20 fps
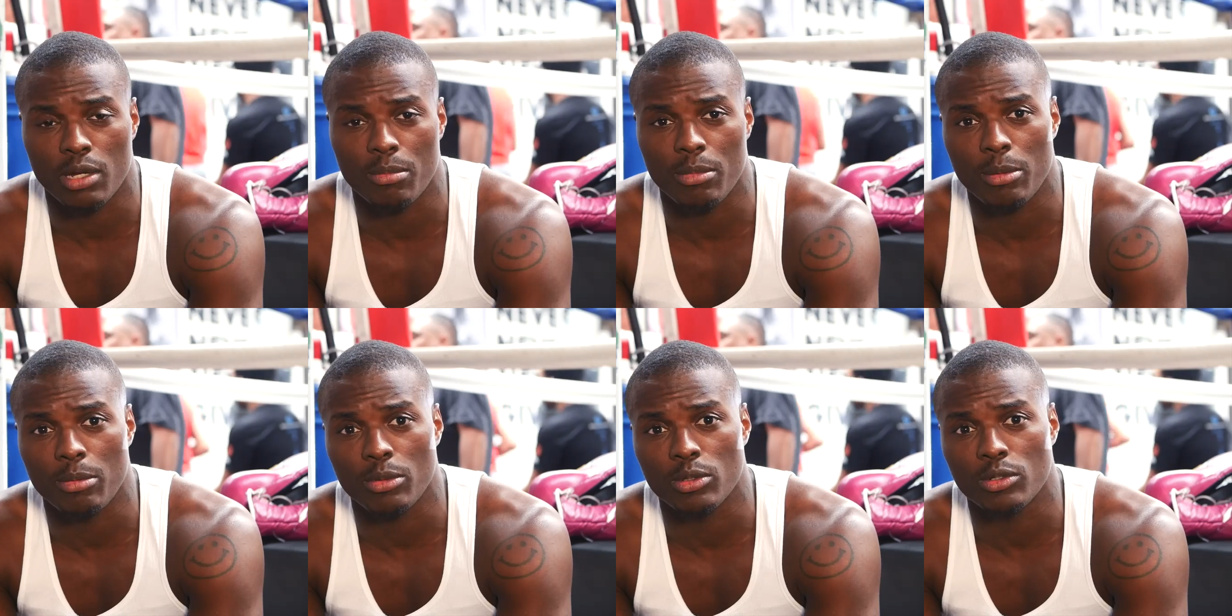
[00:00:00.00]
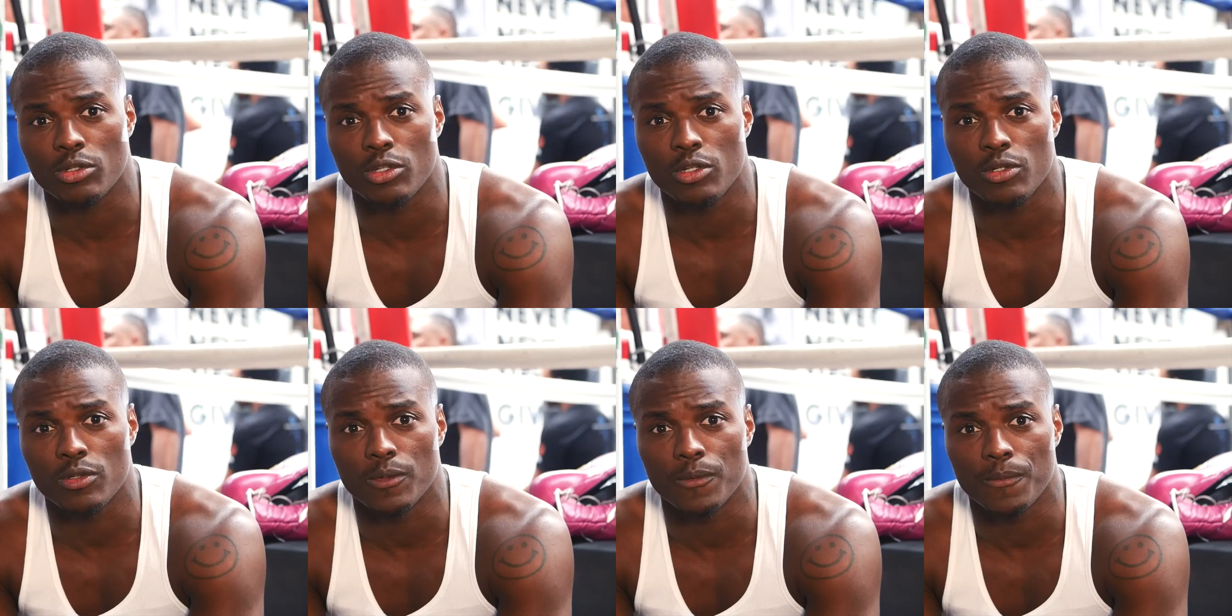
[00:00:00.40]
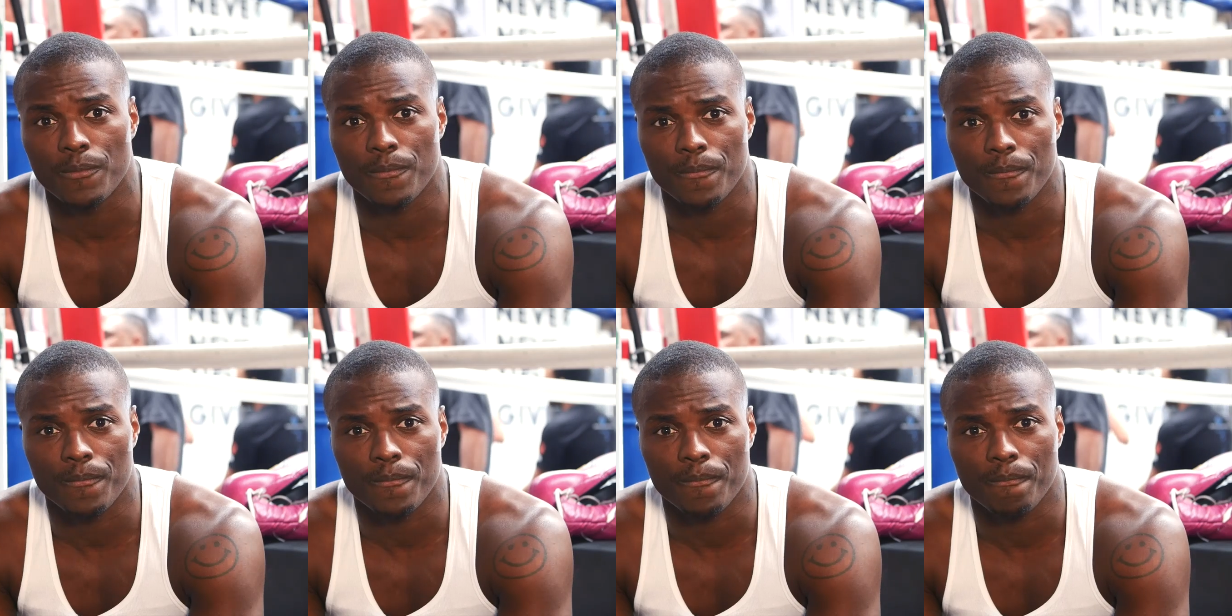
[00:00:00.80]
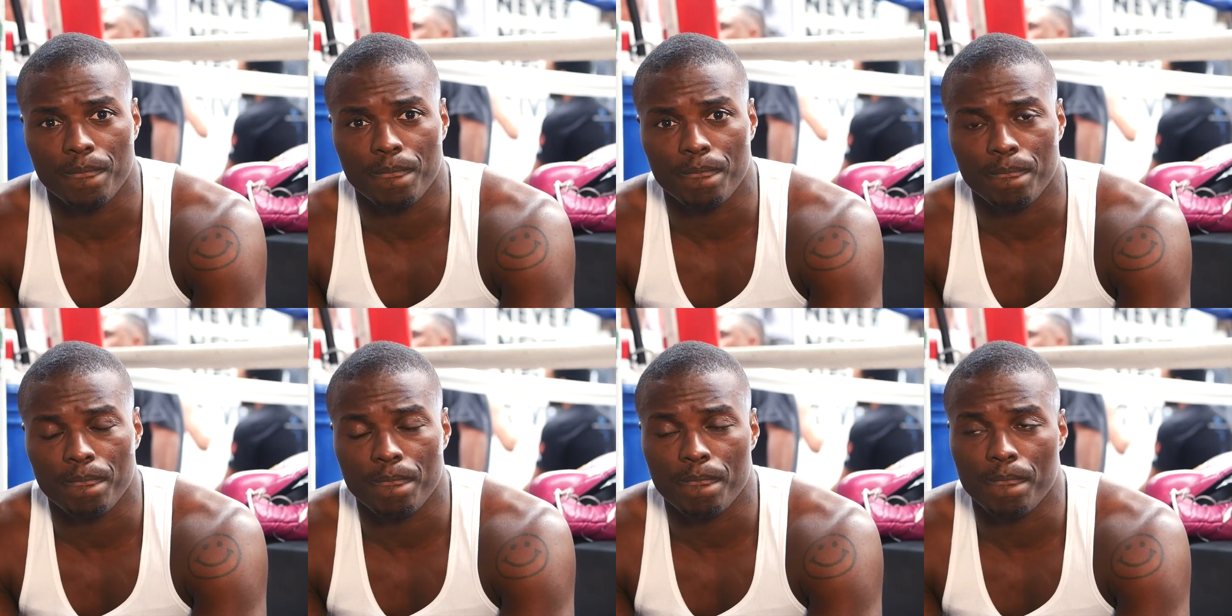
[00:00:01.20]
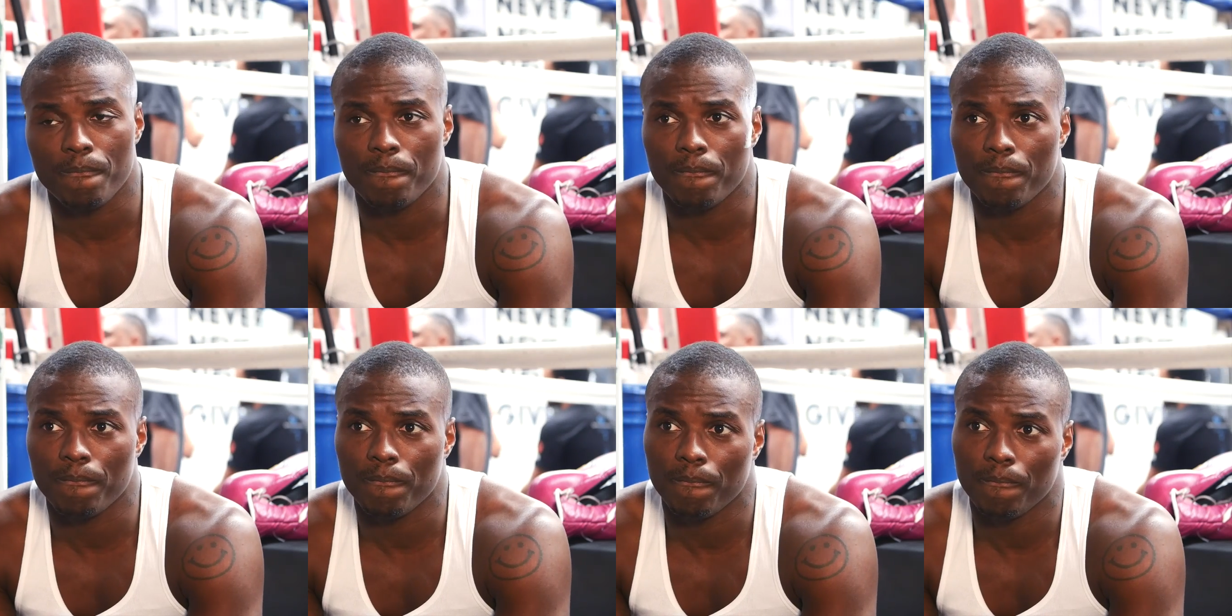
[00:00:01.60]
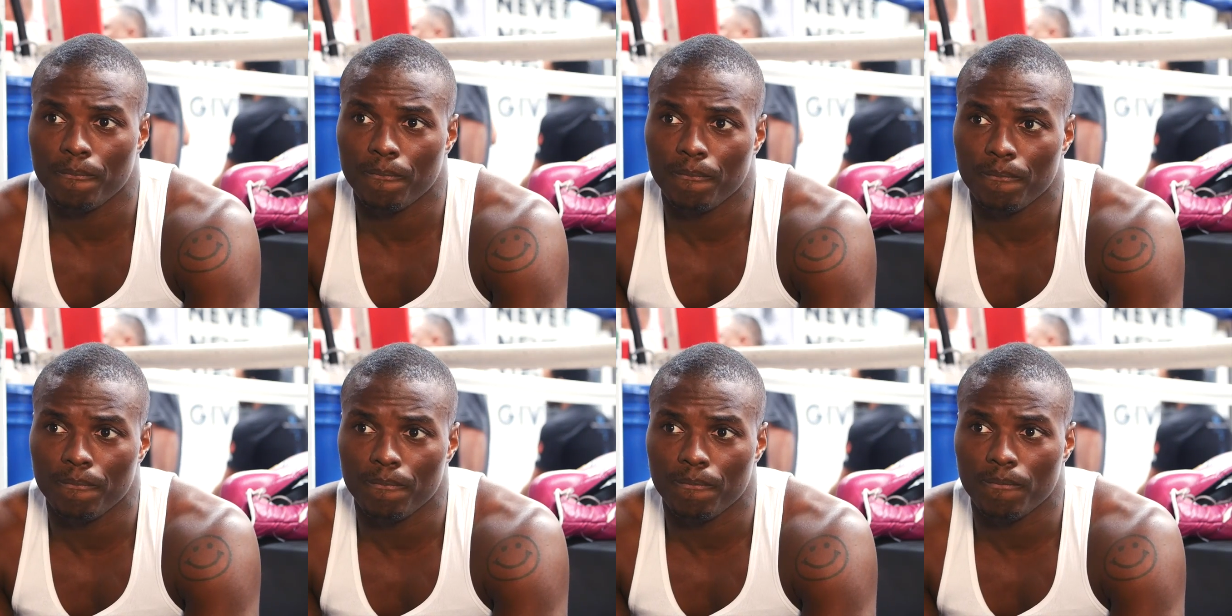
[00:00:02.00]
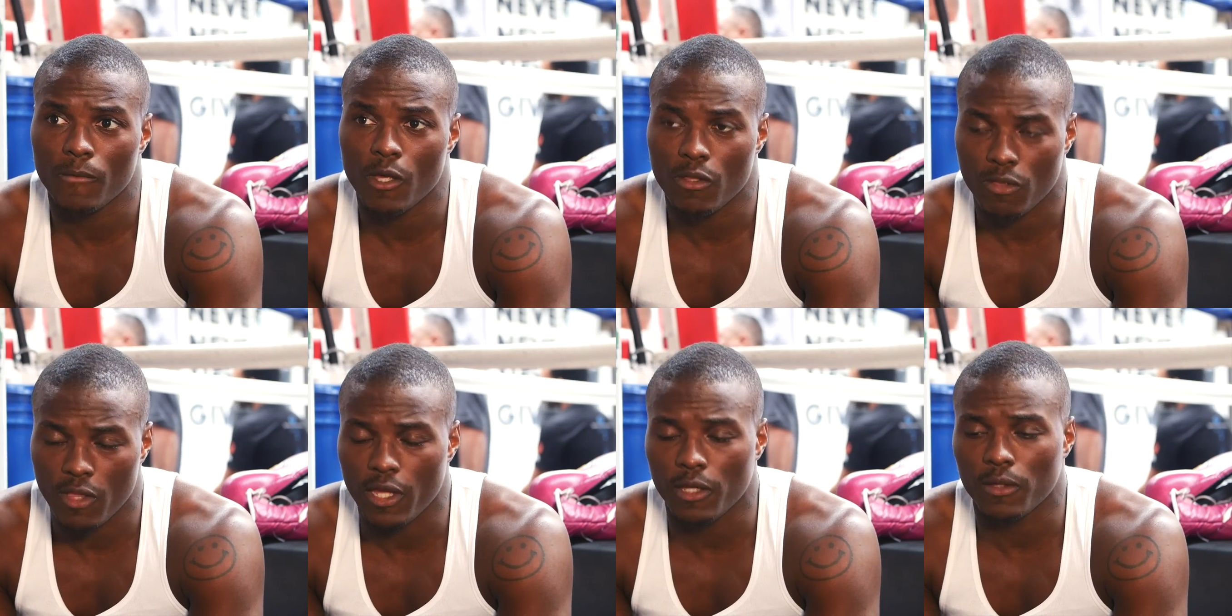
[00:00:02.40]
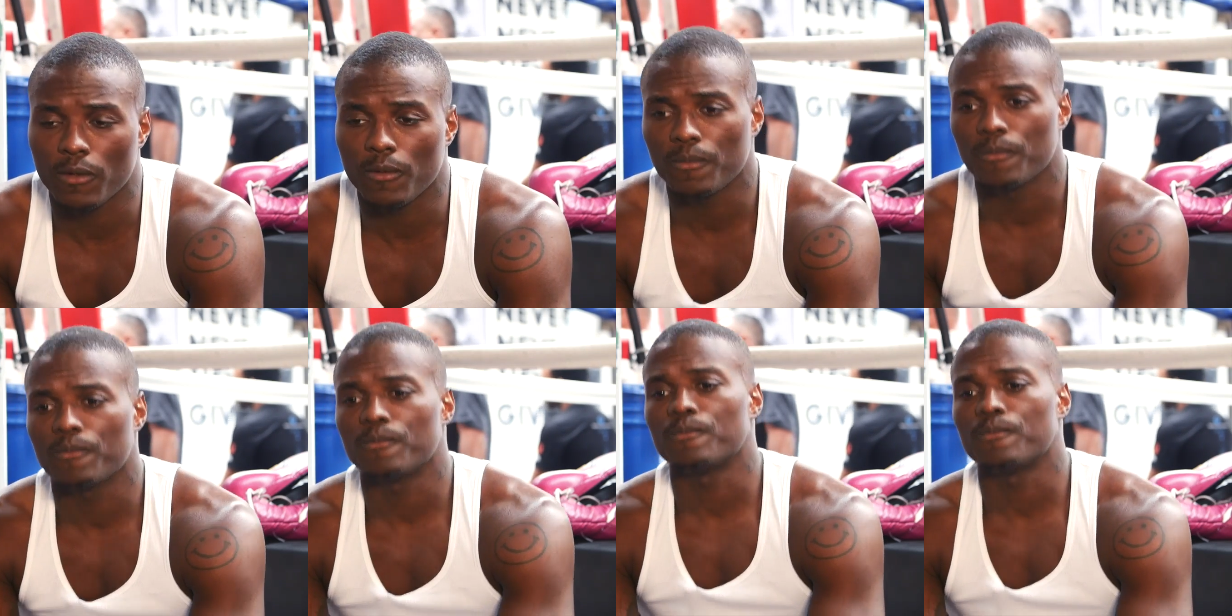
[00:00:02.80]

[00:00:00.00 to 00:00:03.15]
I'm able to do. Thank you, Peter. Thank you.